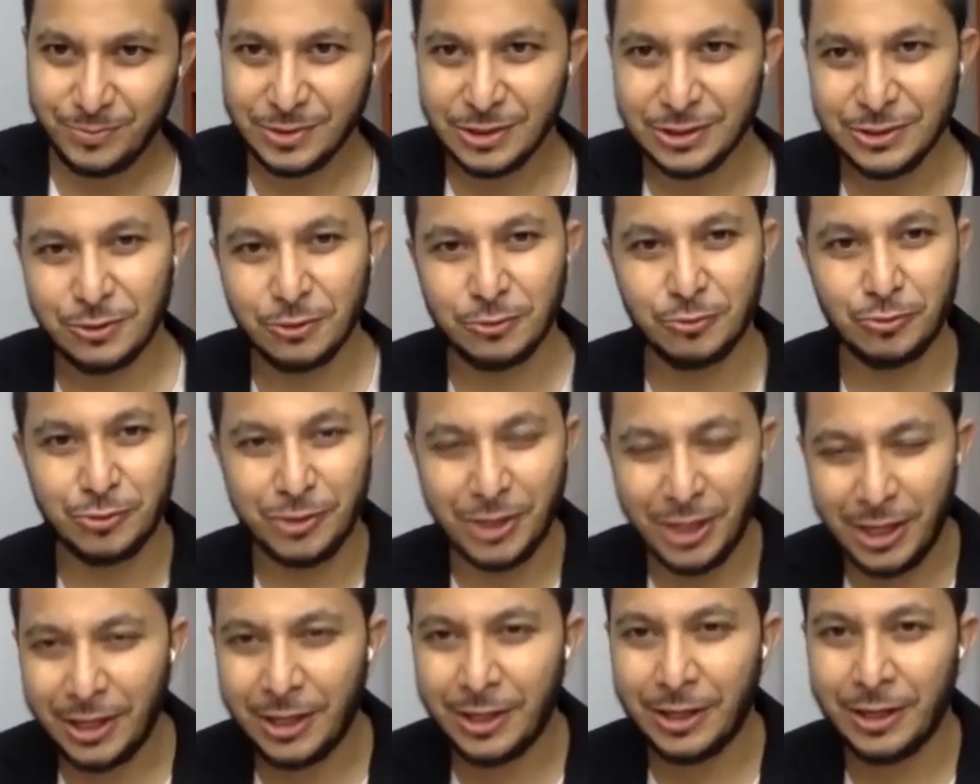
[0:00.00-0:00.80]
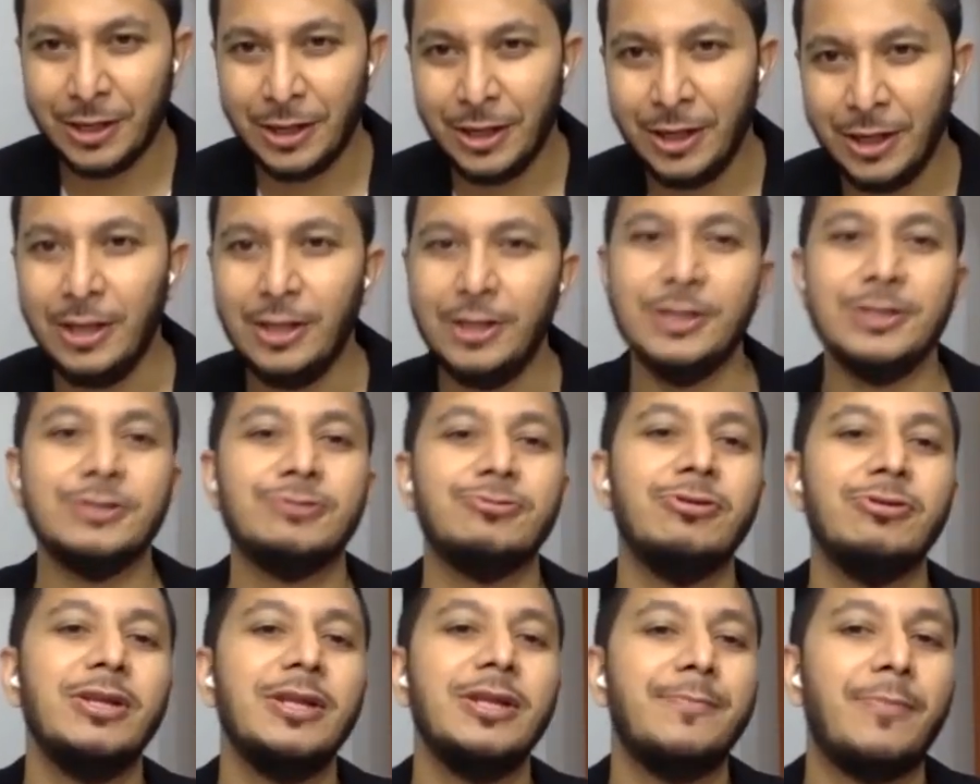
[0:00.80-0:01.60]
So today is
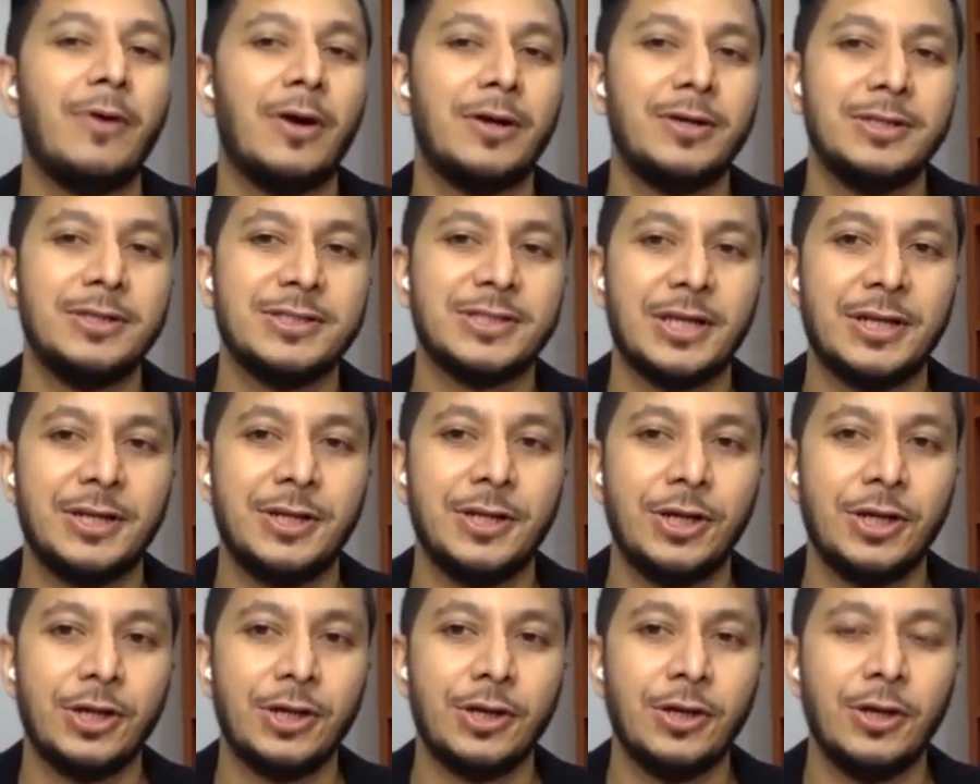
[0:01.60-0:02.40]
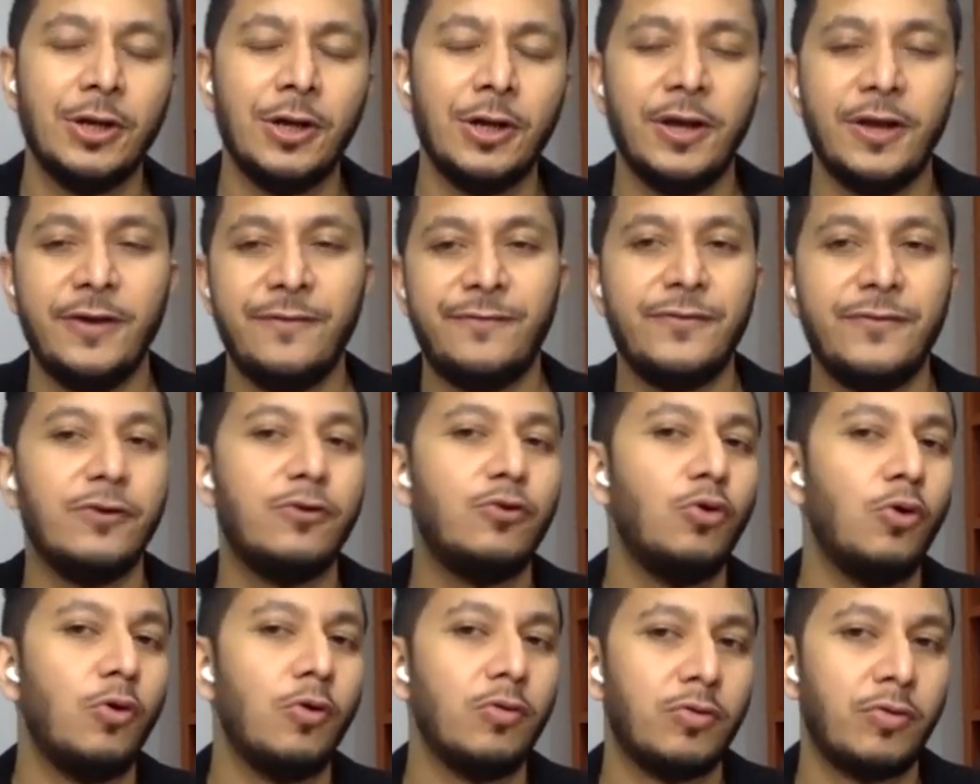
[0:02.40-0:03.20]
really about understanding, if you
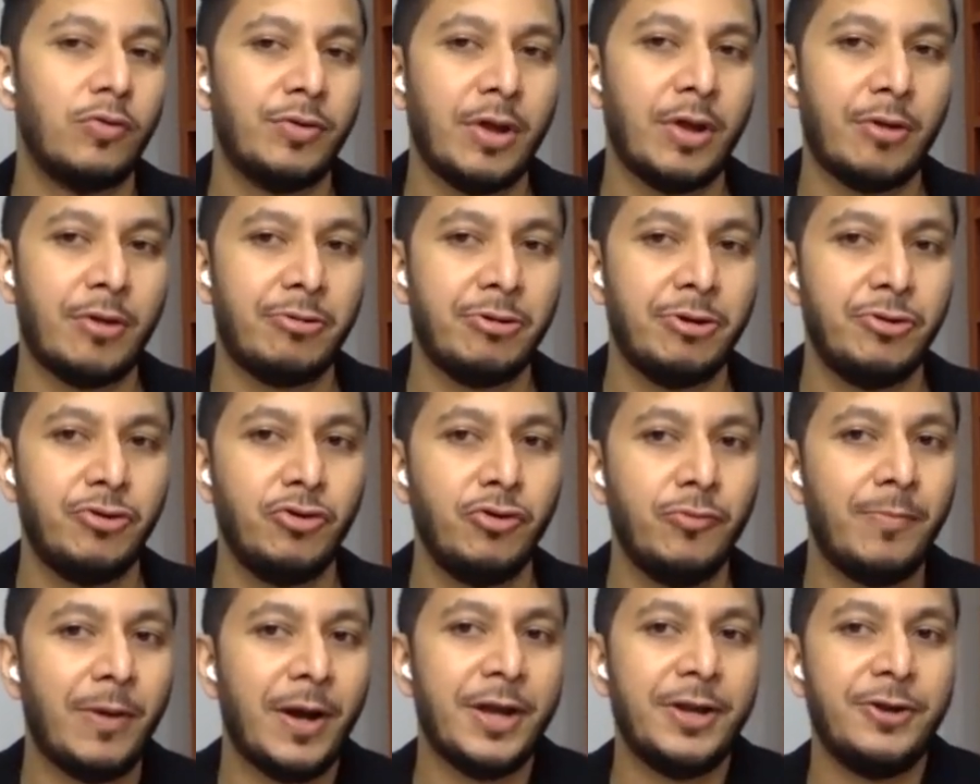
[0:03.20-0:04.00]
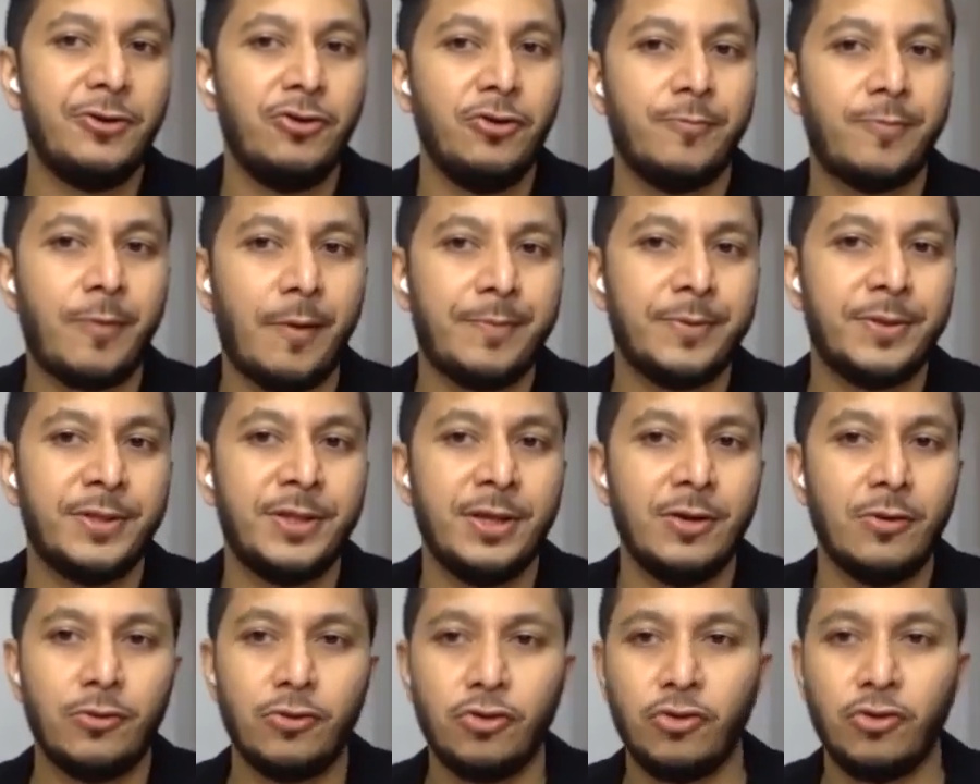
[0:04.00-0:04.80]
go to an area, do you buy a new property
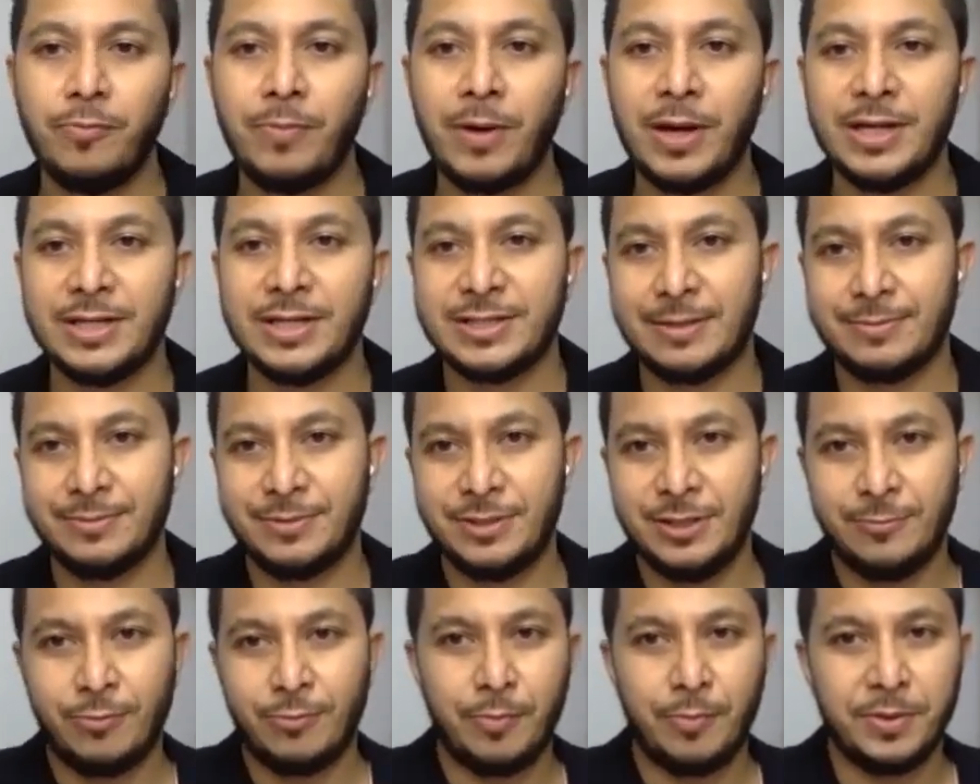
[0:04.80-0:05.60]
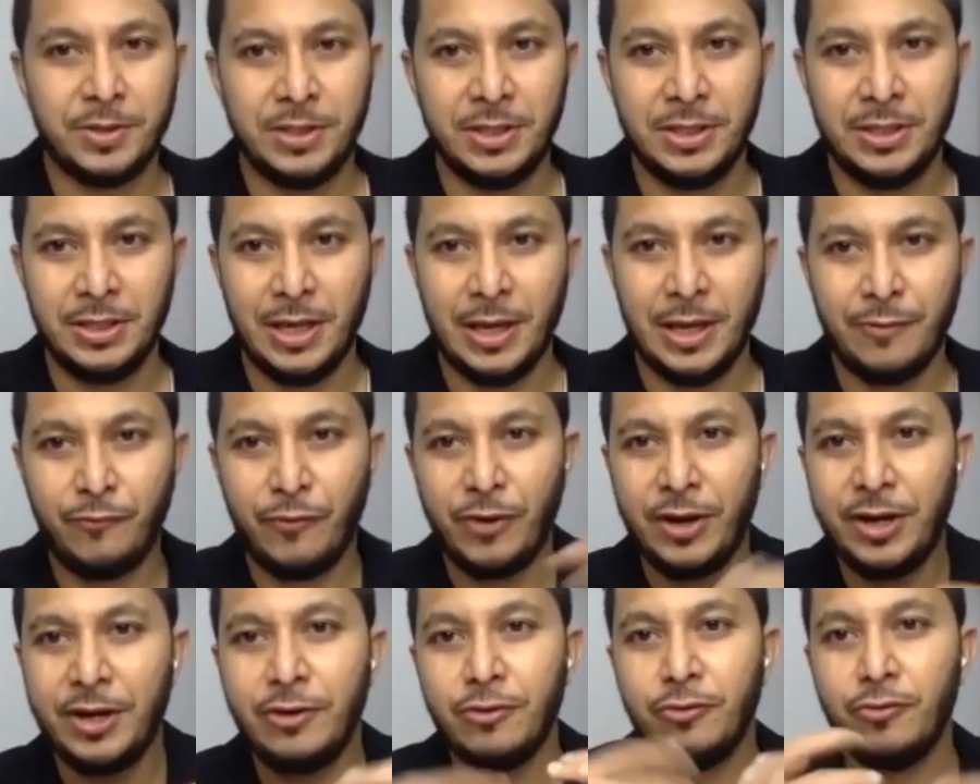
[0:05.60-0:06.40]
or do you buy a subsale property? And
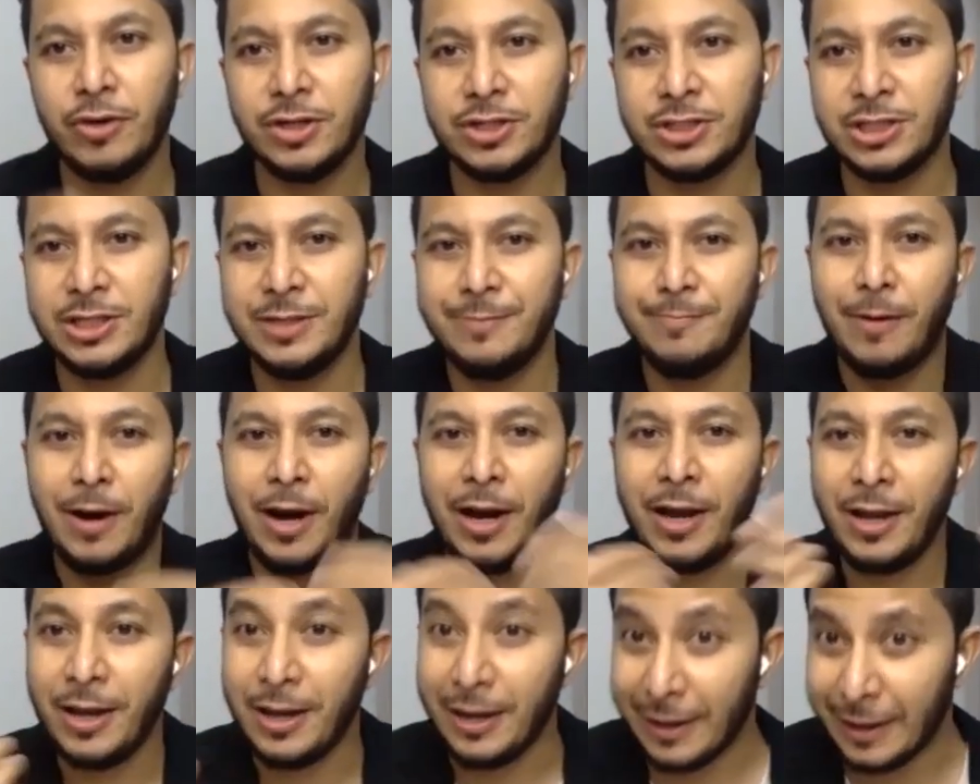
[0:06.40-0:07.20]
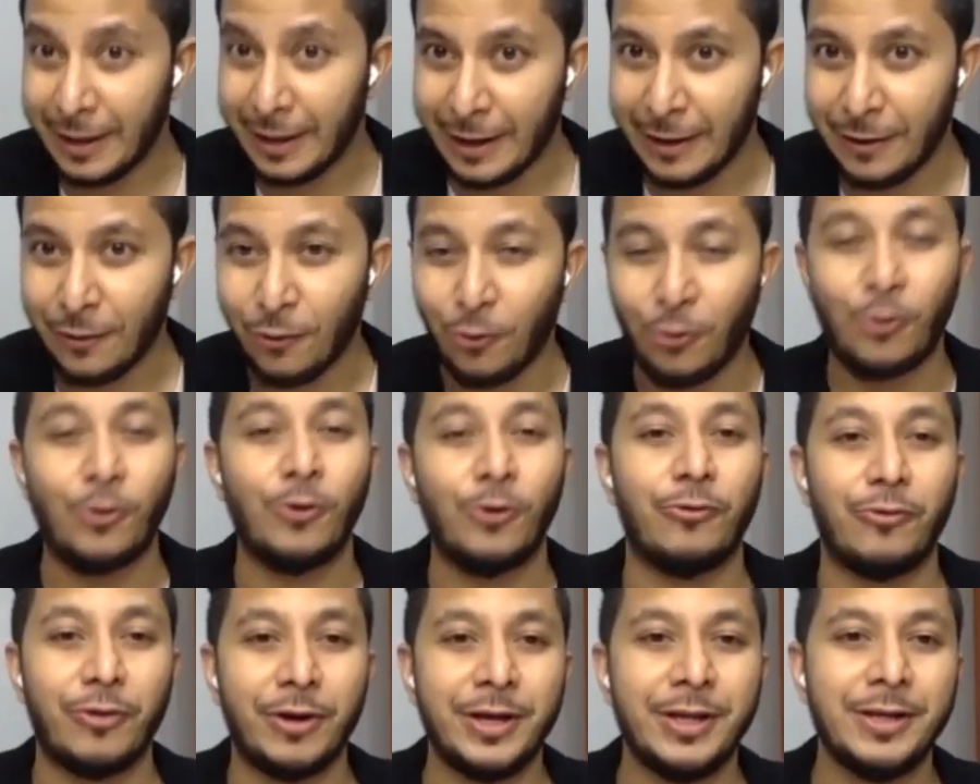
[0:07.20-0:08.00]
when do you actually buy lelong,
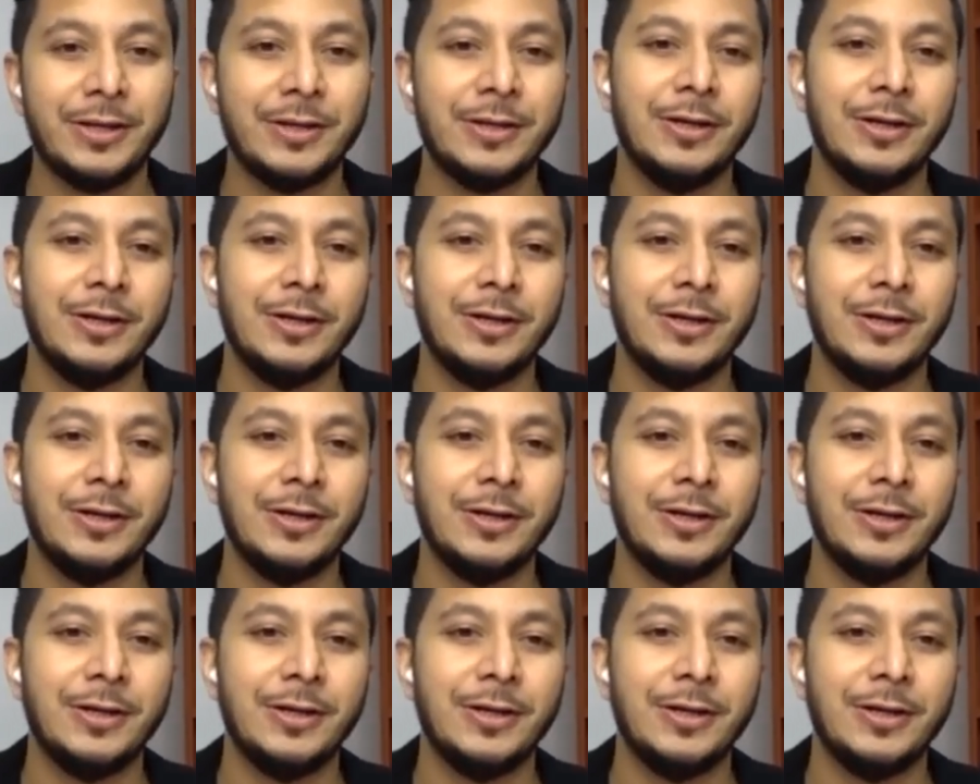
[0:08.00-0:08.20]
right?